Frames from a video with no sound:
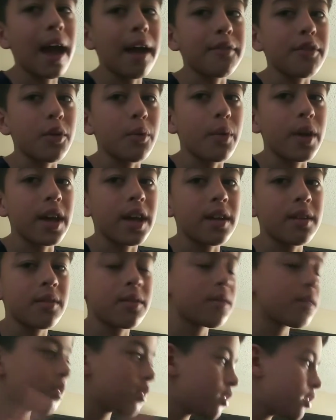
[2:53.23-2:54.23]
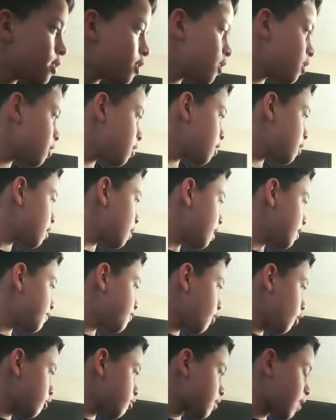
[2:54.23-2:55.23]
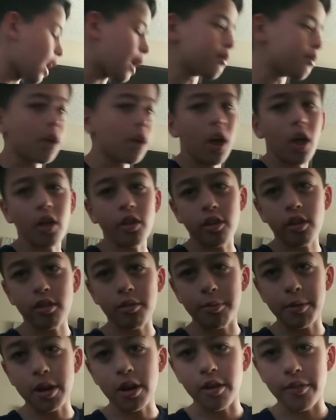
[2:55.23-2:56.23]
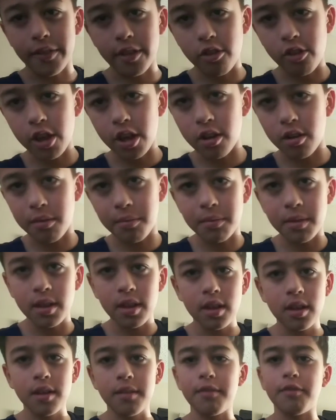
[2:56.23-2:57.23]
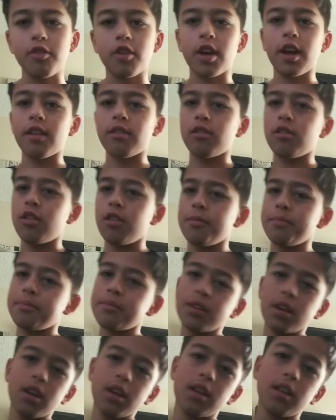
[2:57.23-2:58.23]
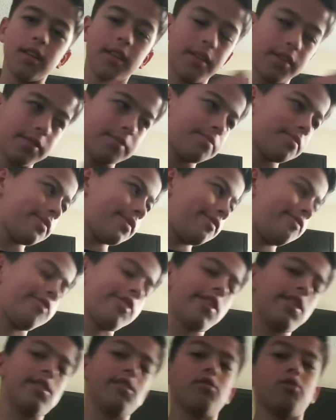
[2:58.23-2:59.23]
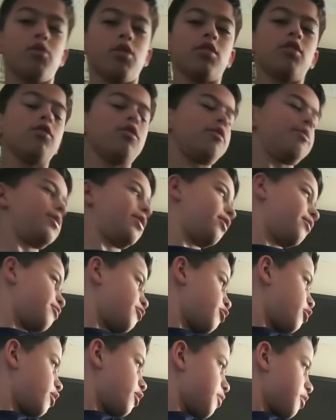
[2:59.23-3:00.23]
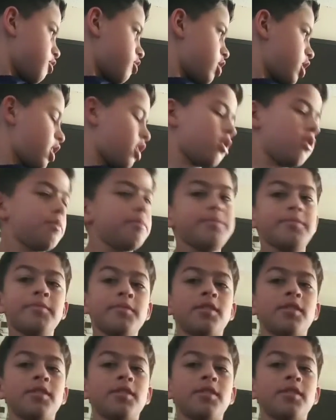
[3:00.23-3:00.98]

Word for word: win, and First Time Knowledge has been on the channel. If you guys are, like, if you guys want her to be on more on the channel,